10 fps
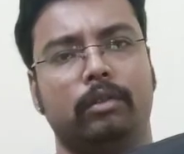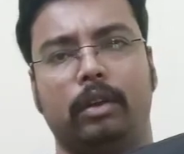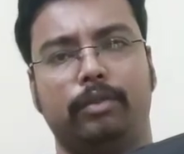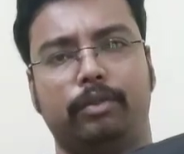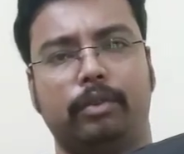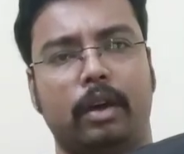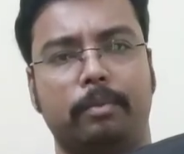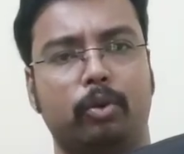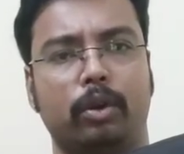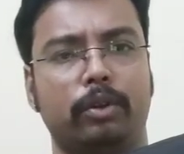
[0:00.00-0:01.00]
if
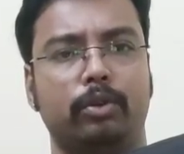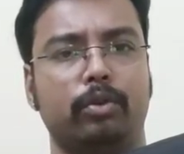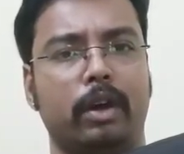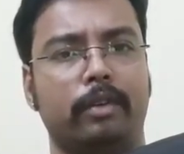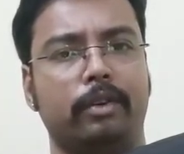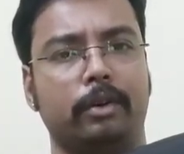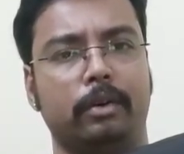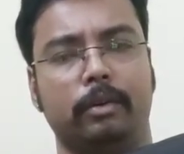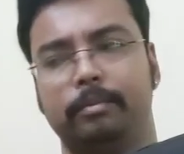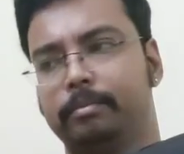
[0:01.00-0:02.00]
I'm going to have
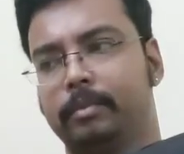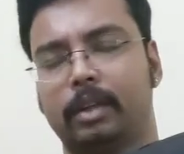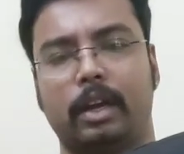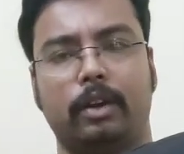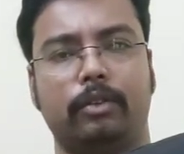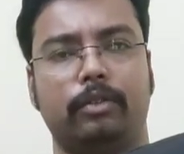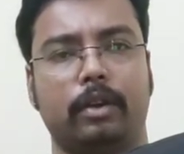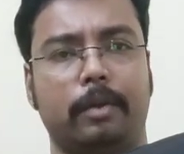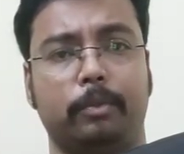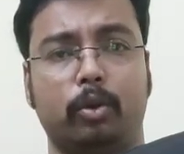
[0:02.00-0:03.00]

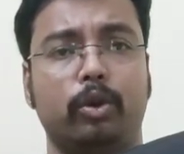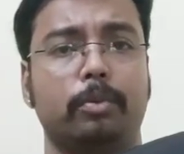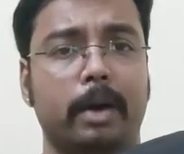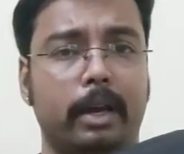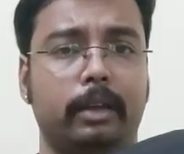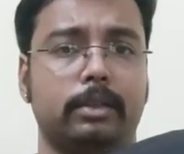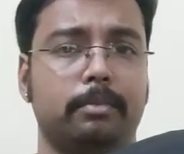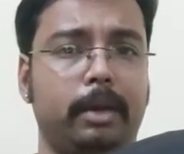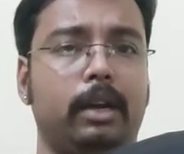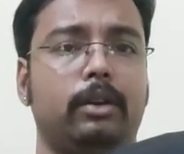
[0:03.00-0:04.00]
I'm going to buy some
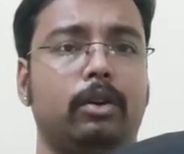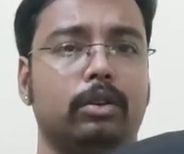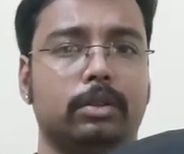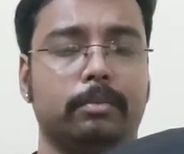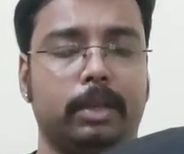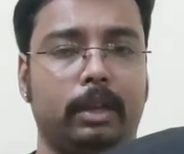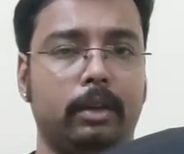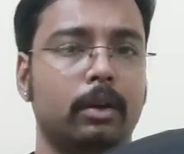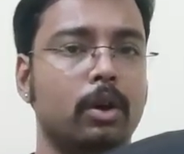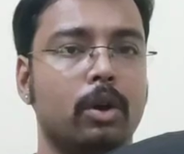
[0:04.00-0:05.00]
milk or
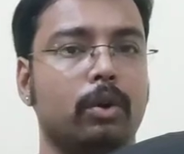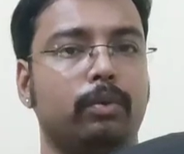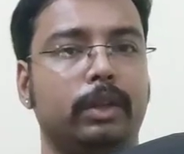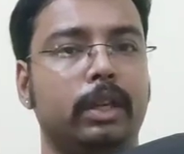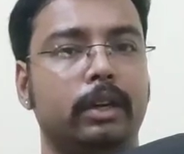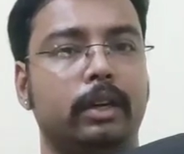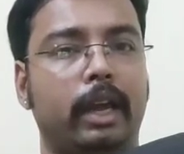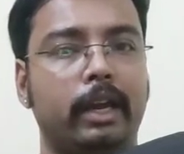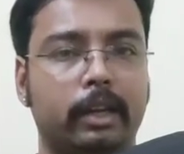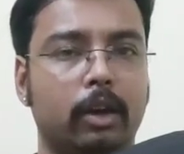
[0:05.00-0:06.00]
something within
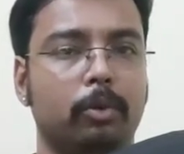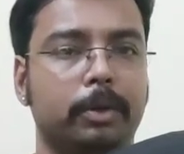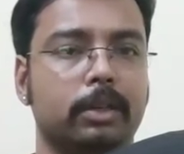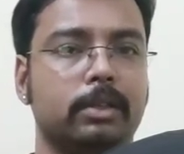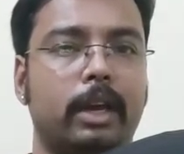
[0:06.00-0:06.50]
8 kilometers.